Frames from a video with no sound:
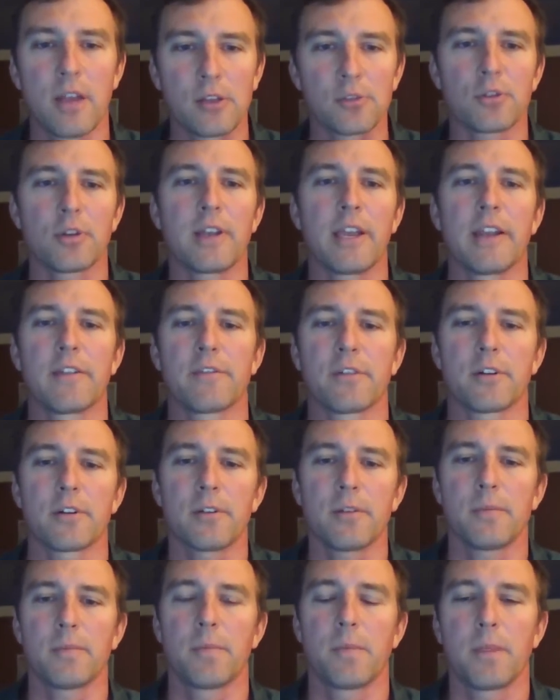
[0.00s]
on Central
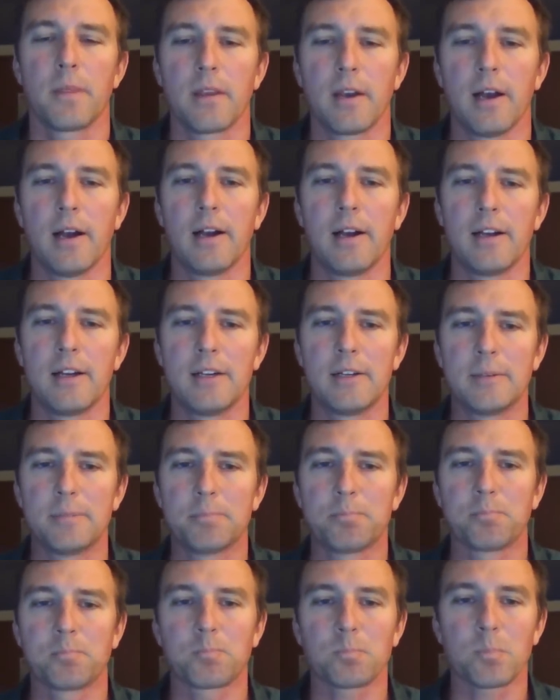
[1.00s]
Hanford,
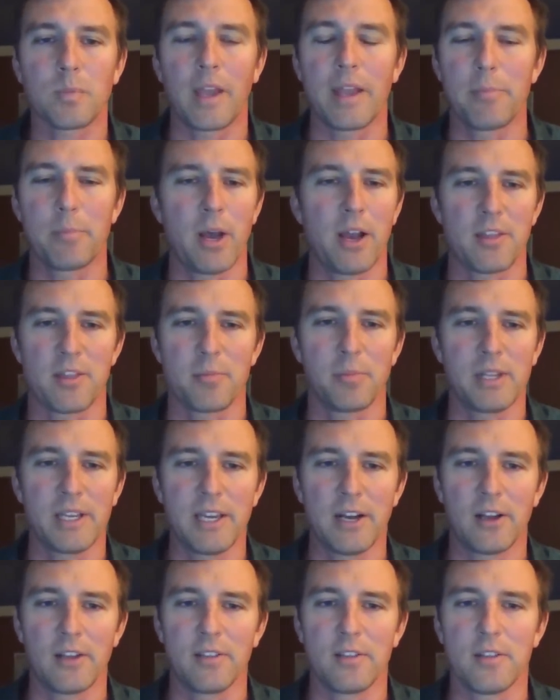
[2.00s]
and
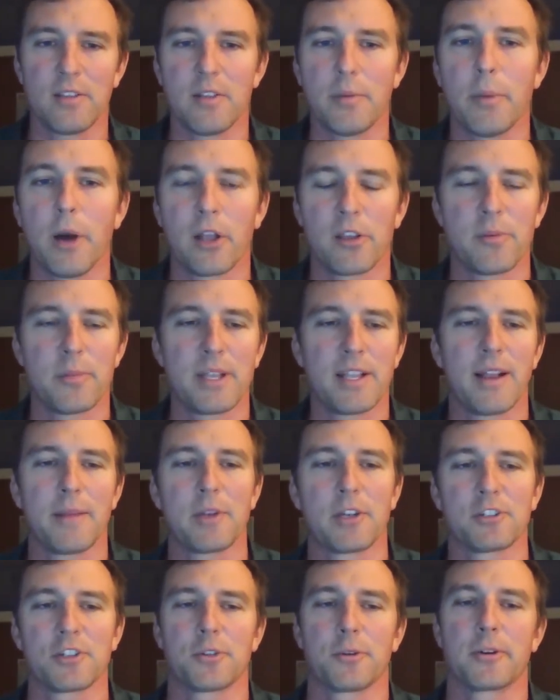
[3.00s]
possibly on the
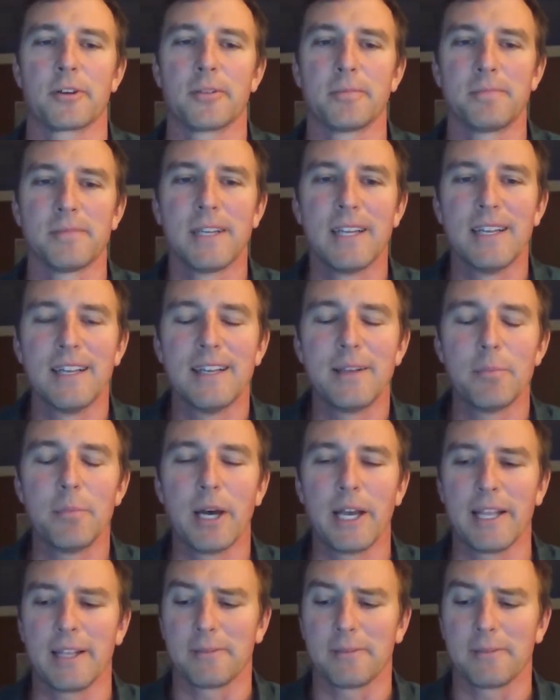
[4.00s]
monument, I'm not sure.